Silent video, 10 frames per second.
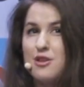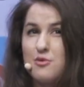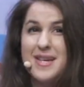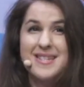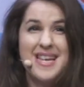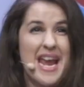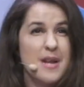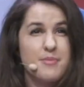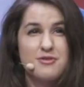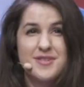3 to
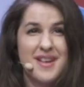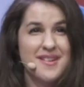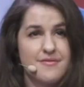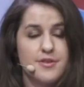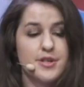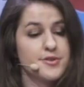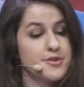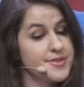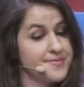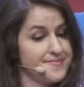8% of their
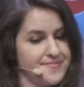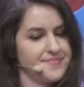users.